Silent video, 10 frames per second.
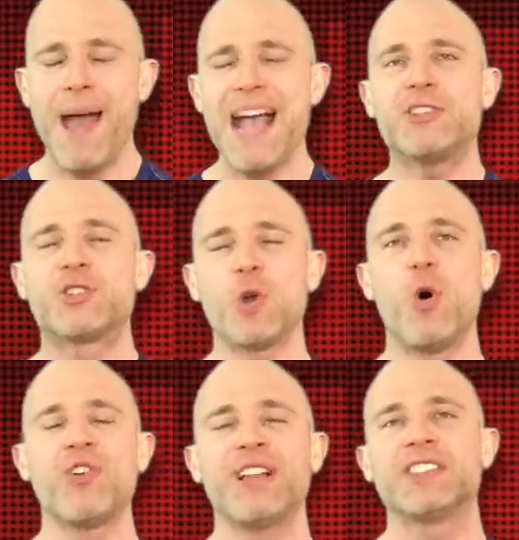
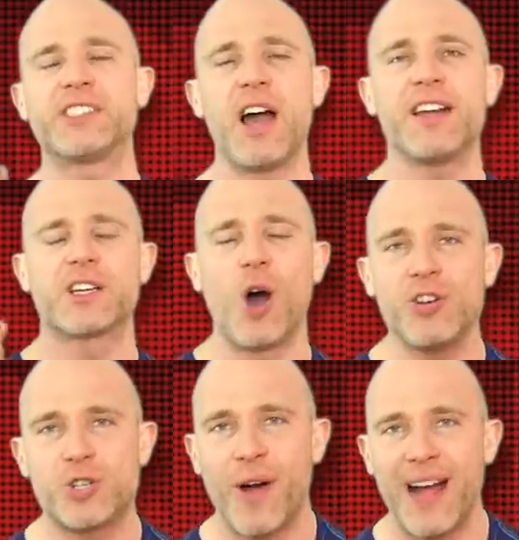Mansoor then signed a
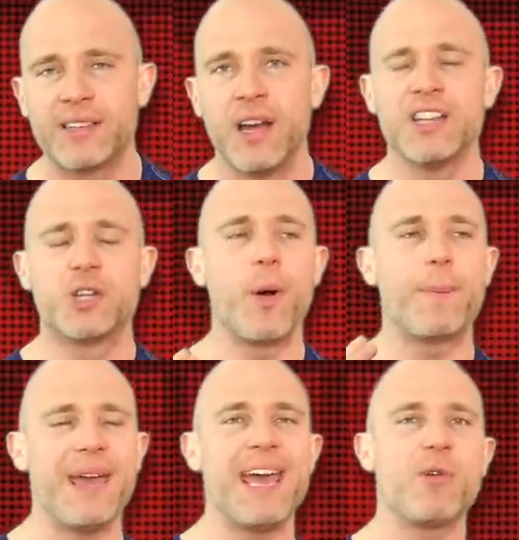contract to
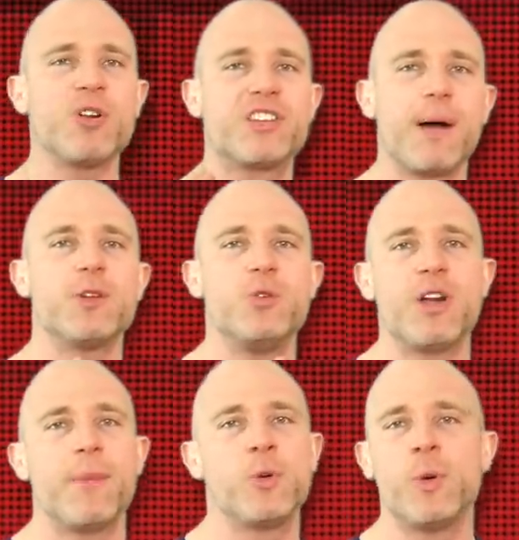appear on
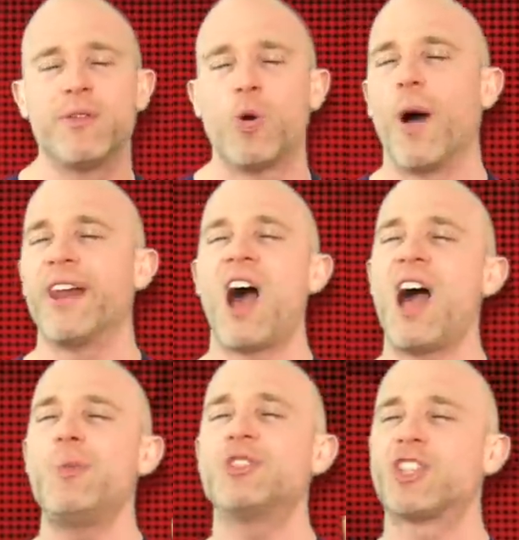WWE Raw, and
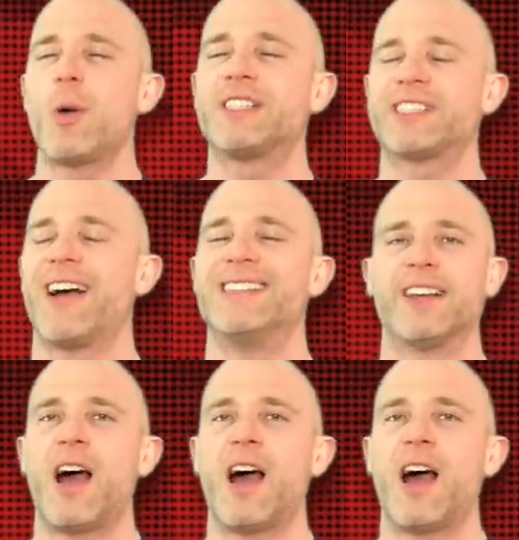I was so excited.